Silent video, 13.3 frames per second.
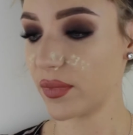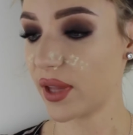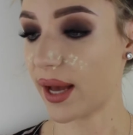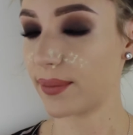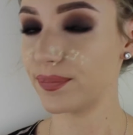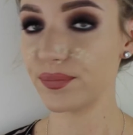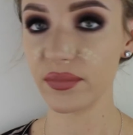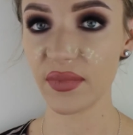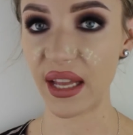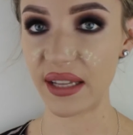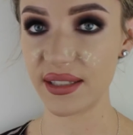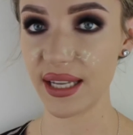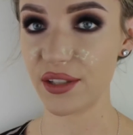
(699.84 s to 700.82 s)
yeah,
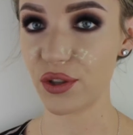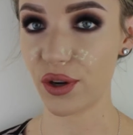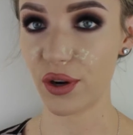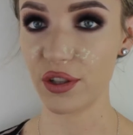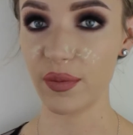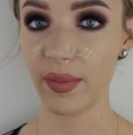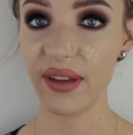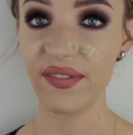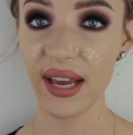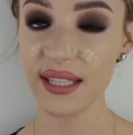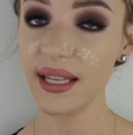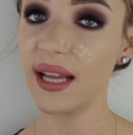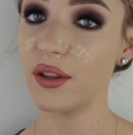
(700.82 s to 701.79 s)
that's it dotted onto my
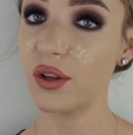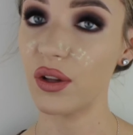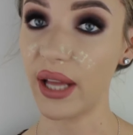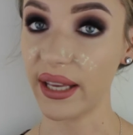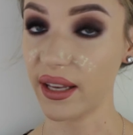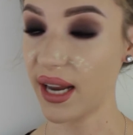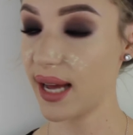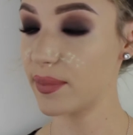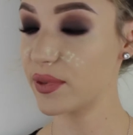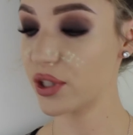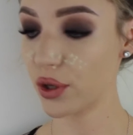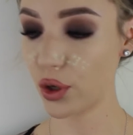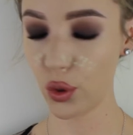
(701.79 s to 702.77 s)
face. I look like an
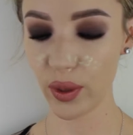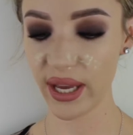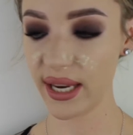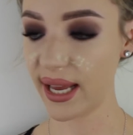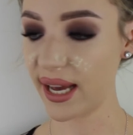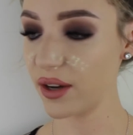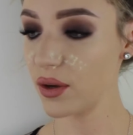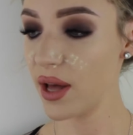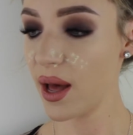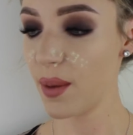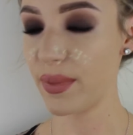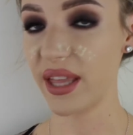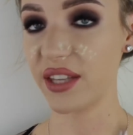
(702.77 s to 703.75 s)
absolute queer now,
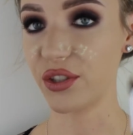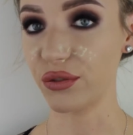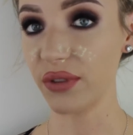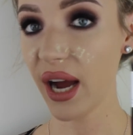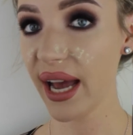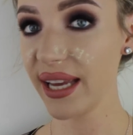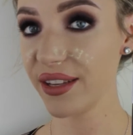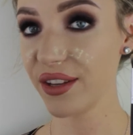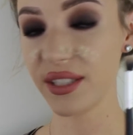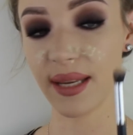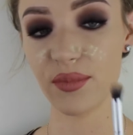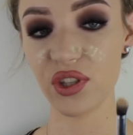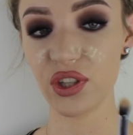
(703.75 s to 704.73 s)
but that's alright
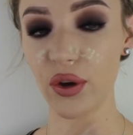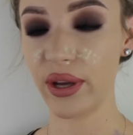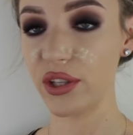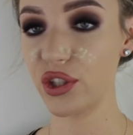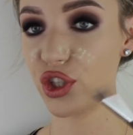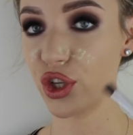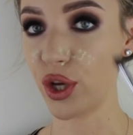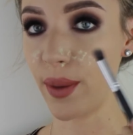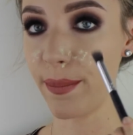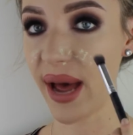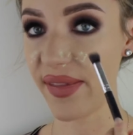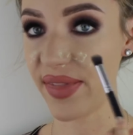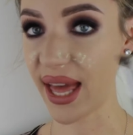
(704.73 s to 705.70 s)
because I'm just going to
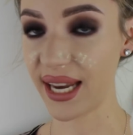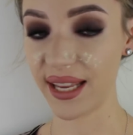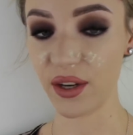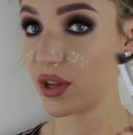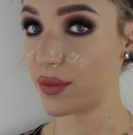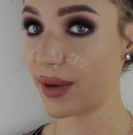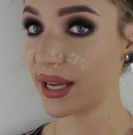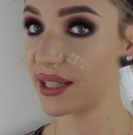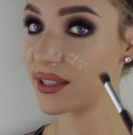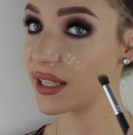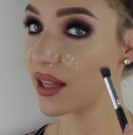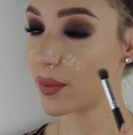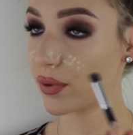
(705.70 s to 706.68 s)
pat that in with my
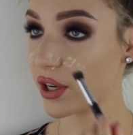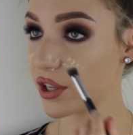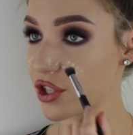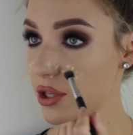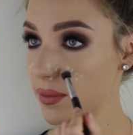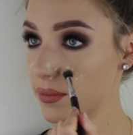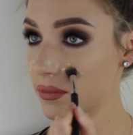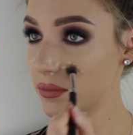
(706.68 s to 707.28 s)
concealer brush.